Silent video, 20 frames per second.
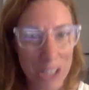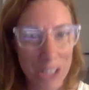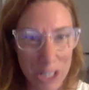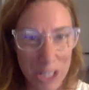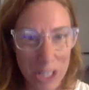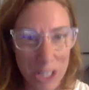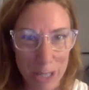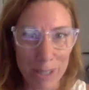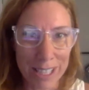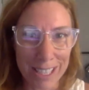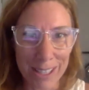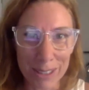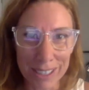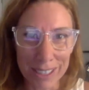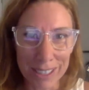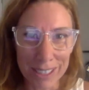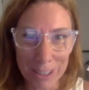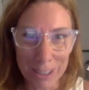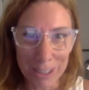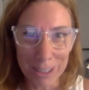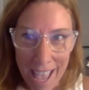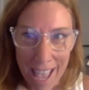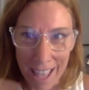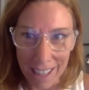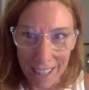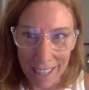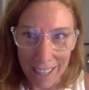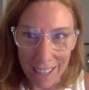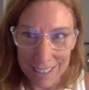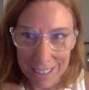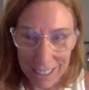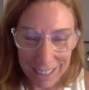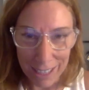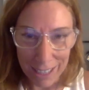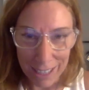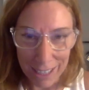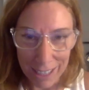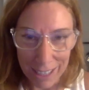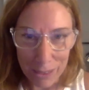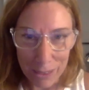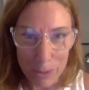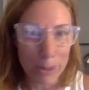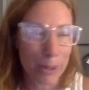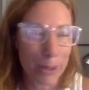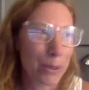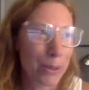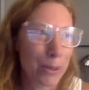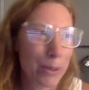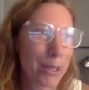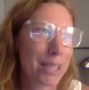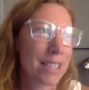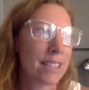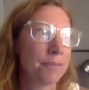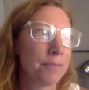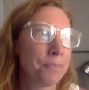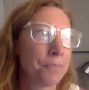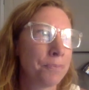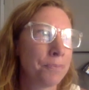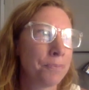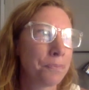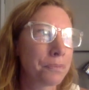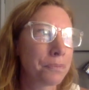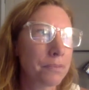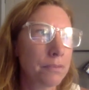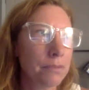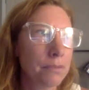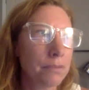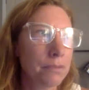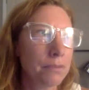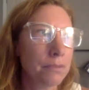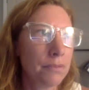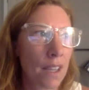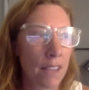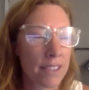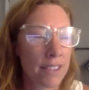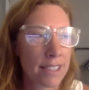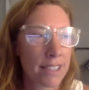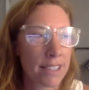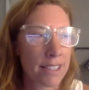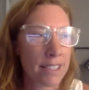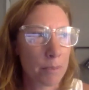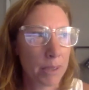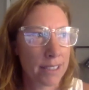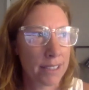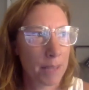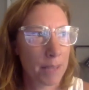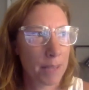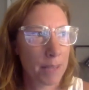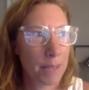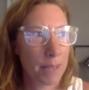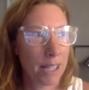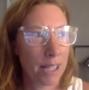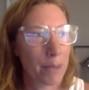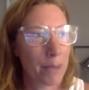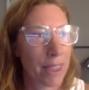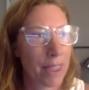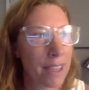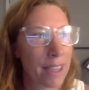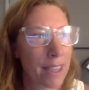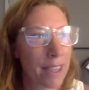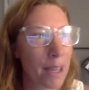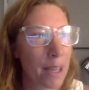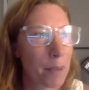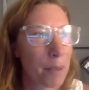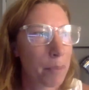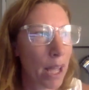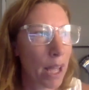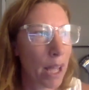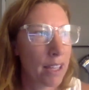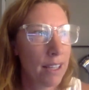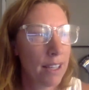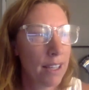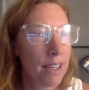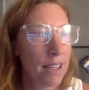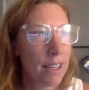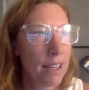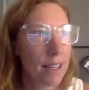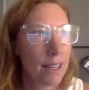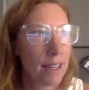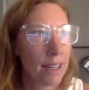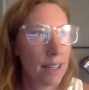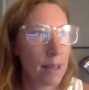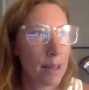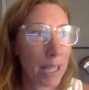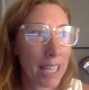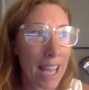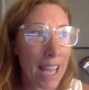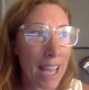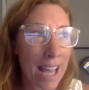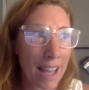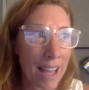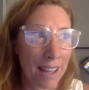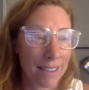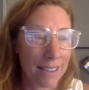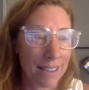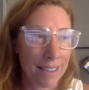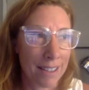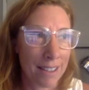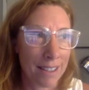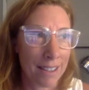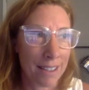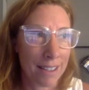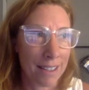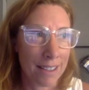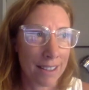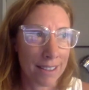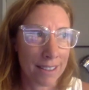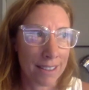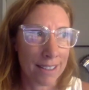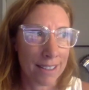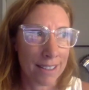she was, little hands tugging at the roots and all the symbolism that goes with it. But yeah, and